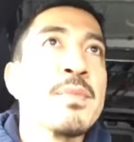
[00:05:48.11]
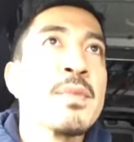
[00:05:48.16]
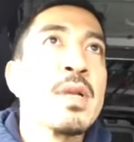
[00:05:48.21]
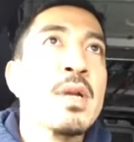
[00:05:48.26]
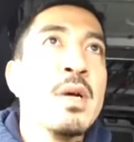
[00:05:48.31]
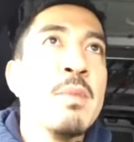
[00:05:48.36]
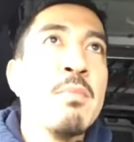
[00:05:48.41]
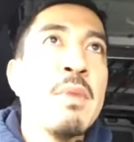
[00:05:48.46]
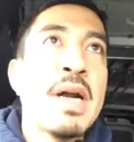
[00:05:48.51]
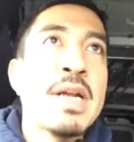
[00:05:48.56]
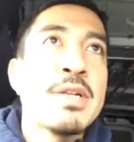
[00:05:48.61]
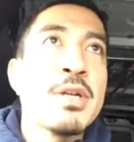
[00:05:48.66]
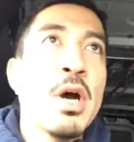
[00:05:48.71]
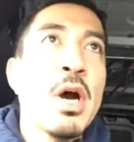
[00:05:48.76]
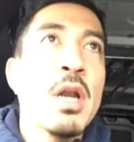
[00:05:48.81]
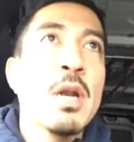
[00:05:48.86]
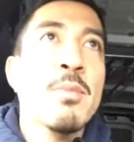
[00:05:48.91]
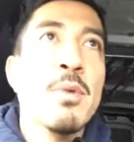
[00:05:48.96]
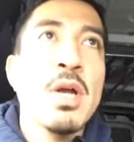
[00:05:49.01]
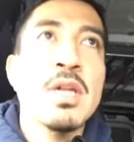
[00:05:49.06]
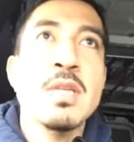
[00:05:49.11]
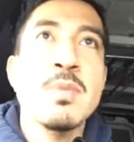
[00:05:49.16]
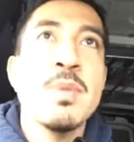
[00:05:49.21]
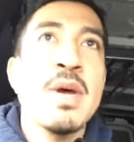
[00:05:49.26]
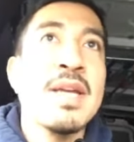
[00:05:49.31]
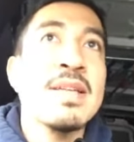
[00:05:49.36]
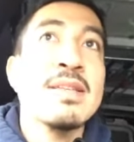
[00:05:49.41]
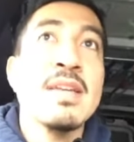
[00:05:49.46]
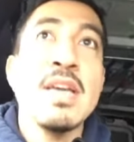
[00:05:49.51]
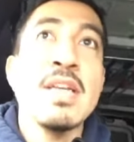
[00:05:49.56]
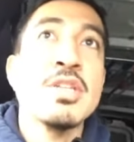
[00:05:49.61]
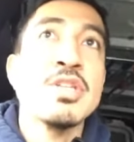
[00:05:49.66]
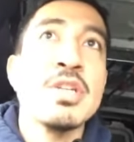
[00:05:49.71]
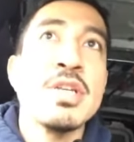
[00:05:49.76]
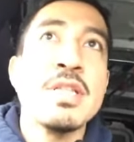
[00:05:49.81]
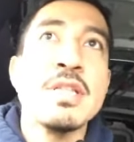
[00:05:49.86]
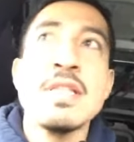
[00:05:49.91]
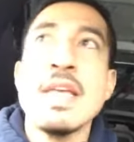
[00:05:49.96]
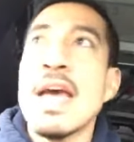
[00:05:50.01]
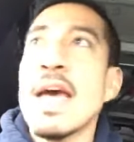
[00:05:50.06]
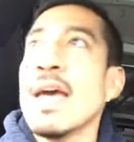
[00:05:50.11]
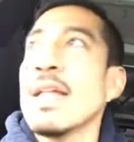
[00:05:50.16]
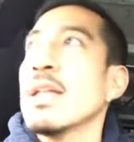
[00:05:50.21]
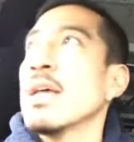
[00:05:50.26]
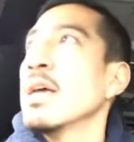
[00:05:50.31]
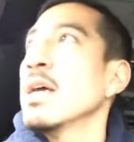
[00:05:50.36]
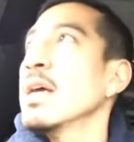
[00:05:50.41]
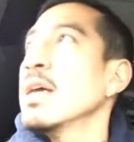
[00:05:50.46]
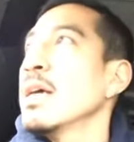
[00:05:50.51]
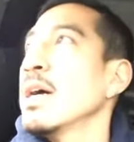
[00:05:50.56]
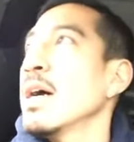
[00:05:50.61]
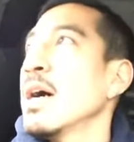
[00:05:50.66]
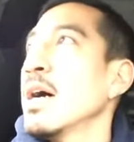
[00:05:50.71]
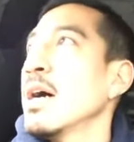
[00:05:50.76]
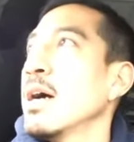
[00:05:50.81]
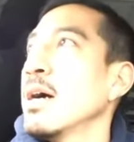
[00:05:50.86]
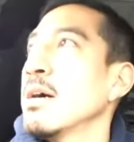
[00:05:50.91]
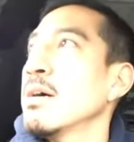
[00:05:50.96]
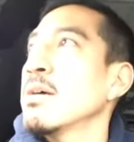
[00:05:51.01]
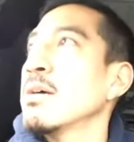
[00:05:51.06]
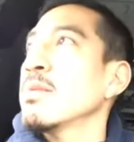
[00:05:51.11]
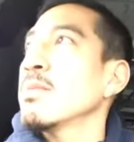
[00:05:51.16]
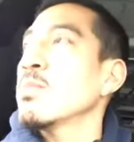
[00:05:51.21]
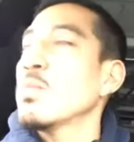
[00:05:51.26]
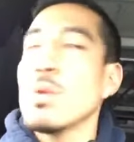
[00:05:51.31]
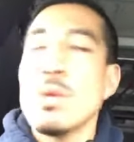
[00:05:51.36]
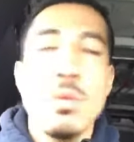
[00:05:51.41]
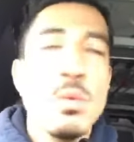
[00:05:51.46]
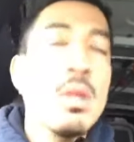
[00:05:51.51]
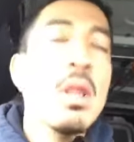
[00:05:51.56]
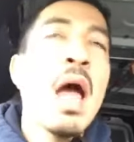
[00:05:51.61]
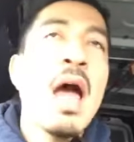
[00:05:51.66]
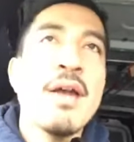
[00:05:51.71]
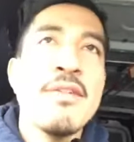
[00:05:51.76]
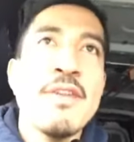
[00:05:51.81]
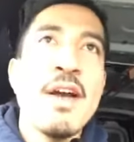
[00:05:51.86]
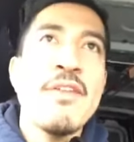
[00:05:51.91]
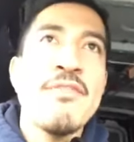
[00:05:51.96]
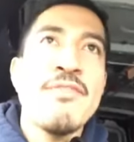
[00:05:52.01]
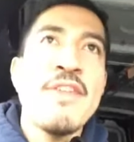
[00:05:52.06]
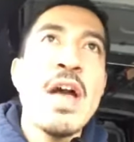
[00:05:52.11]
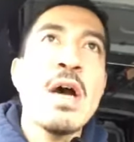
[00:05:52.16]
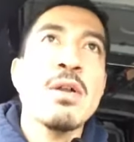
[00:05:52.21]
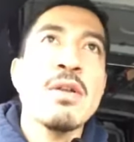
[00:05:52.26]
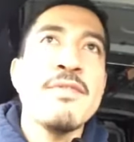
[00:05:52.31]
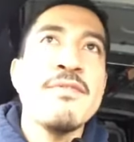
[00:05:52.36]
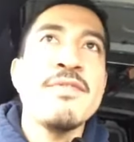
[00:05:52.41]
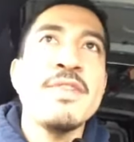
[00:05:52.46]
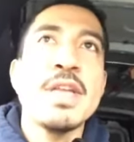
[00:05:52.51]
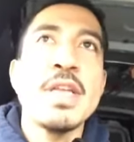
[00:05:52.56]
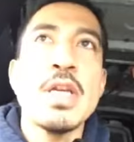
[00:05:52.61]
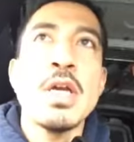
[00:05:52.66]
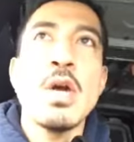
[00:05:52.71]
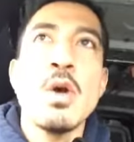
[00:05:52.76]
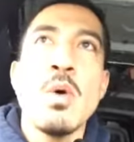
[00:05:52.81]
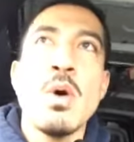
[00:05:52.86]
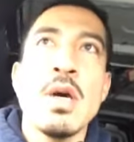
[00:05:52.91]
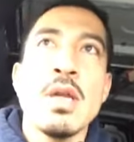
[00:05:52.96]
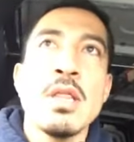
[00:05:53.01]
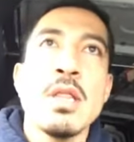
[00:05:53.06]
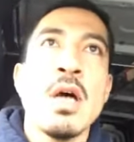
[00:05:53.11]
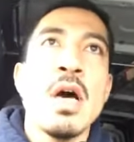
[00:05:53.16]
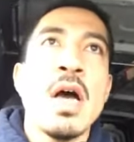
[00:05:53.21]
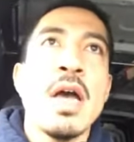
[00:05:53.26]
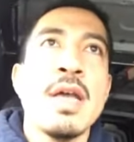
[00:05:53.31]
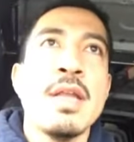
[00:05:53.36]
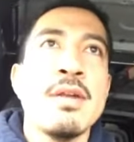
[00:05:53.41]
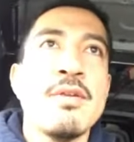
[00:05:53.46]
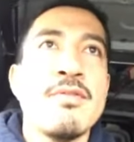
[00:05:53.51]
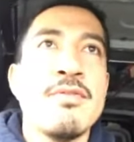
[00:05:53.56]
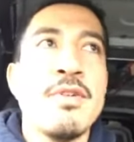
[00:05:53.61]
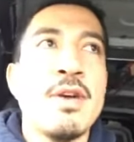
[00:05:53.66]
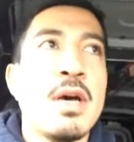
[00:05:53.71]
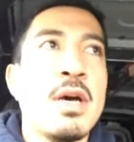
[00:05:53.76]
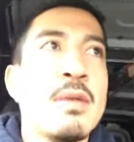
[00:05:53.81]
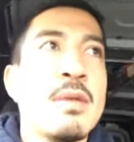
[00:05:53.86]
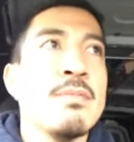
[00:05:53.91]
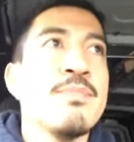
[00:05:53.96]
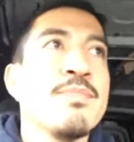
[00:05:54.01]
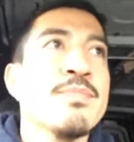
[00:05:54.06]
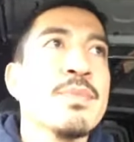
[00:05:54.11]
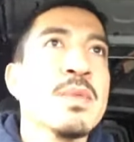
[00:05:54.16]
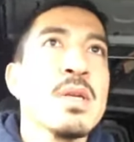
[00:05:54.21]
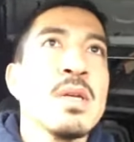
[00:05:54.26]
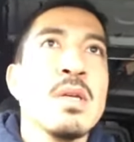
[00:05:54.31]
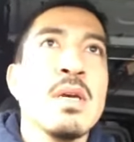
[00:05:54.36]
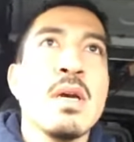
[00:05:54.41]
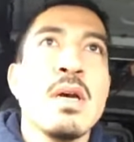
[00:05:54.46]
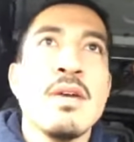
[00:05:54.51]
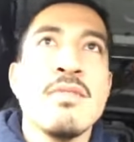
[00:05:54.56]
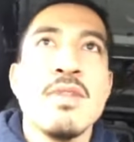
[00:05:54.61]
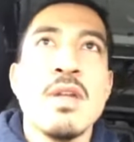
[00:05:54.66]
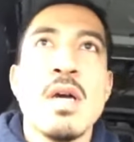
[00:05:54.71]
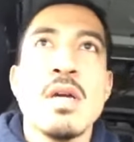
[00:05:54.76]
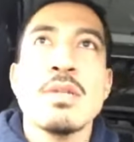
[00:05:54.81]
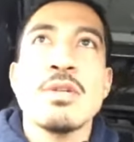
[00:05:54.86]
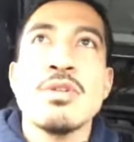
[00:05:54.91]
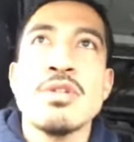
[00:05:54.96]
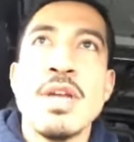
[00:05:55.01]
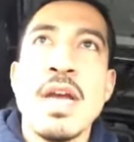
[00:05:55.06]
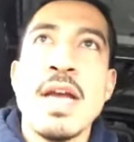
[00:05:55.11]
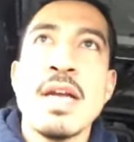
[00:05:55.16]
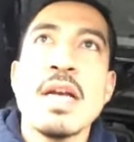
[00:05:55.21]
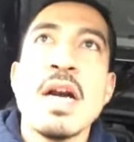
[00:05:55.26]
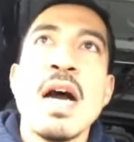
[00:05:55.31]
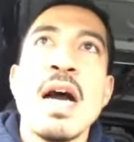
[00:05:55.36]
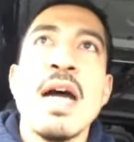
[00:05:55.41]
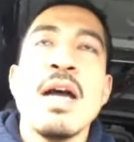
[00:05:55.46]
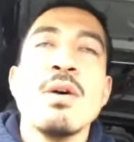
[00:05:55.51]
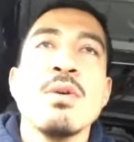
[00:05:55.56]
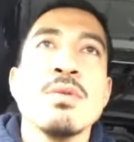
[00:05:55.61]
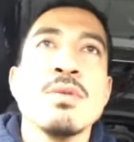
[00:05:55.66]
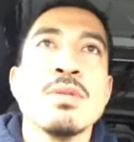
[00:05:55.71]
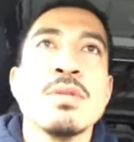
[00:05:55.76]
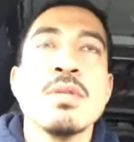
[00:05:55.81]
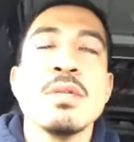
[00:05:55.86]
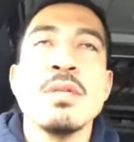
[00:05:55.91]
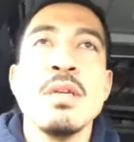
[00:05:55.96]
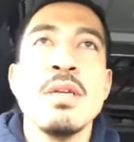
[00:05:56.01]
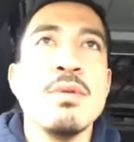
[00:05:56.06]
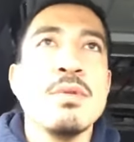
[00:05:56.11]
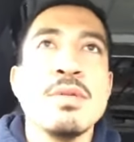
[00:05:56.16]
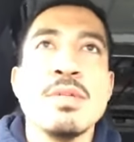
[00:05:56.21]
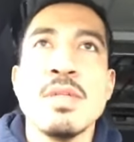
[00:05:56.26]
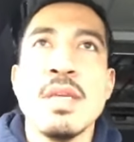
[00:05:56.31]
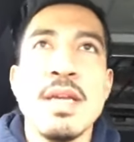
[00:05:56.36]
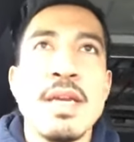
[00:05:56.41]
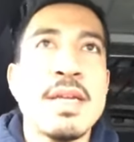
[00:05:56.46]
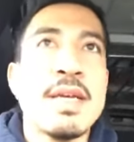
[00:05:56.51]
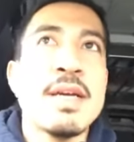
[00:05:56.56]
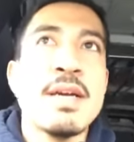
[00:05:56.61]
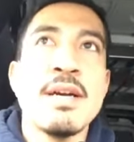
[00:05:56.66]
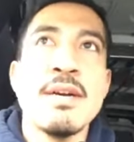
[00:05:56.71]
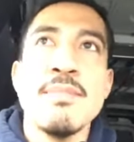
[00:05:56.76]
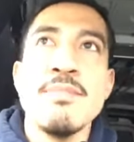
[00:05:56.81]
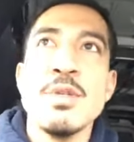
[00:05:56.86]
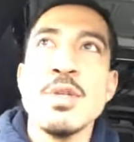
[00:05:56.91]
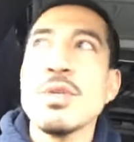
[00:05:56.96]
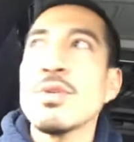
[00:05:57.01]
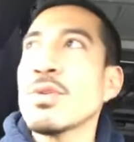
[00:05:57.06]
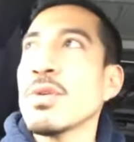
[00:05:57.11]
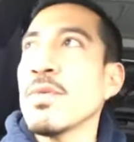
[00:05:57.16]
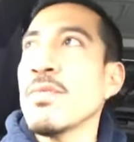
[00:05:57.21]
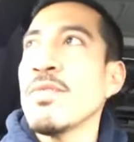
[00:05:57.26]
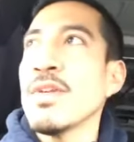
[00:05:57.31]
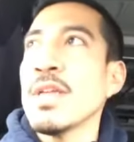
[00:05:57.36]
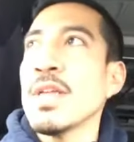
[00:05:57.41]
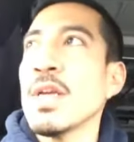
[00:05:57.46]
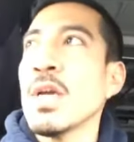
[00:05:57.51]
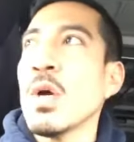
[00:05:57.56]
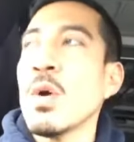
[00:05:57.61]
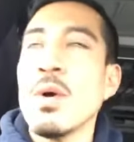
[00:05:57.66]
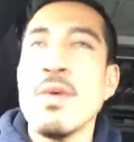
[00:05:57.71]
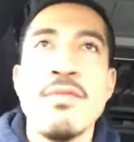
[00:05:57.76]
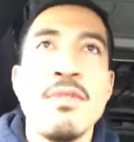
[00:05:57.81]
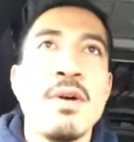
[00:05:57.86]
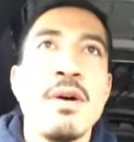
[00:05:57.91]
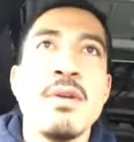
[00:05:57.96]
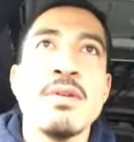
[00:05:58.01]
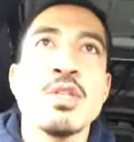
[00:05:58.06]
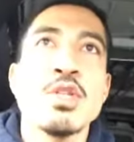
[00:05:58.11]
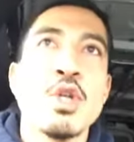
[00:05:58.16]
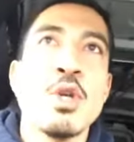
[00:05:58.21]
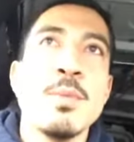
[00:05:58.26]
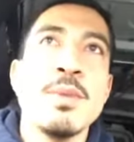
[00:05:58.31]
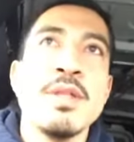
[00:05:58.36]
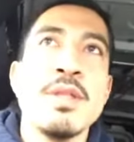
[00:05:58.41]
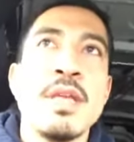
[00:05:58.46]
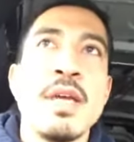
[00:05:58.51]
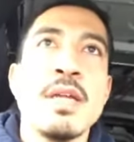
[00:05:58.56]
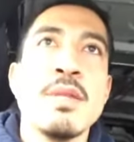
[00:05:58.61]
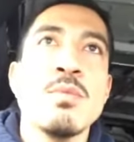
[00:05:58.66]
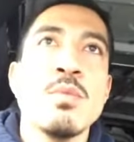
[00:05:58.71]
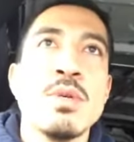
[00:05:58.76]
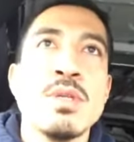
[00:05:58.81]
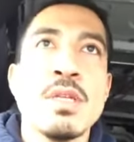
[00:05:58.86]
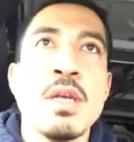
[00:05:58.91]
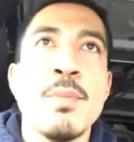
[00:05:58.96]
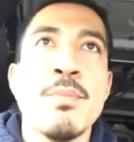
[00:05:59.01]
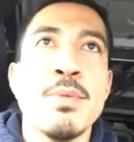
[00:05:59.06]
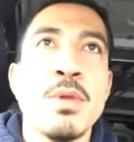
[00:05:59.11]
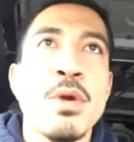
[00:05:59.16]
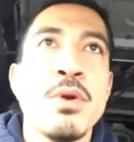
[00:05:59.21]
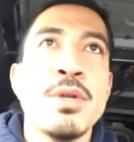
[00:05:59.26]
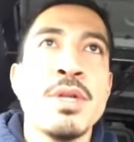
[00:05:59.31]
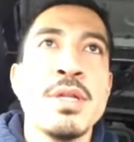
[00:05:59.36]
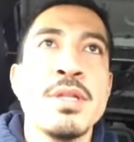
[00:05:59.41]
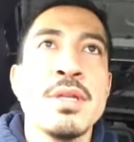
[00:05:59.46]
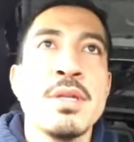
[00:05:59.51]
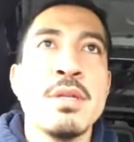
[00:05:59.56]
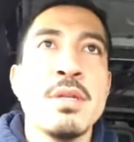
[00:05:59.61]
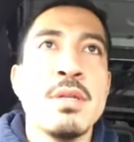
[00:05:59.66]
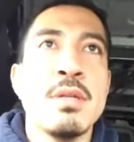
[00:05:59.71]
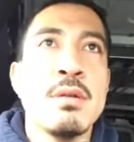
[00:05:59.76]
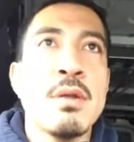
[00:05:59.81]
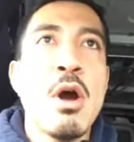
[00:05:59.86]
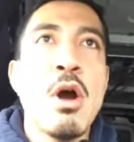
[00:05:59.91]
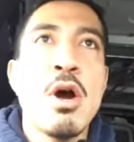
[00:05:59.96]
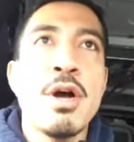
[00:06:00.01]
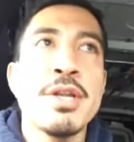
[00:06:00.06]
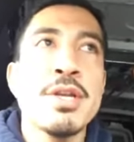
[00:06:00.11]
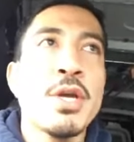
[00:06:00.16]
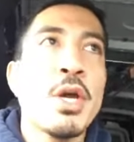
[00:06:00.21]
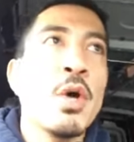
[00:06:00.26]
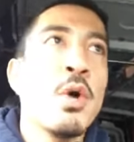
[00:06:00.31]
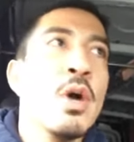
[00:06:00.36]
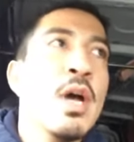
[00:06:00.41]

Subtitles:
My daughter brought to my attention that, I found a video online of Dr. Jack Hiles. It was a YouTube video of a sermon that was uploaded in audio.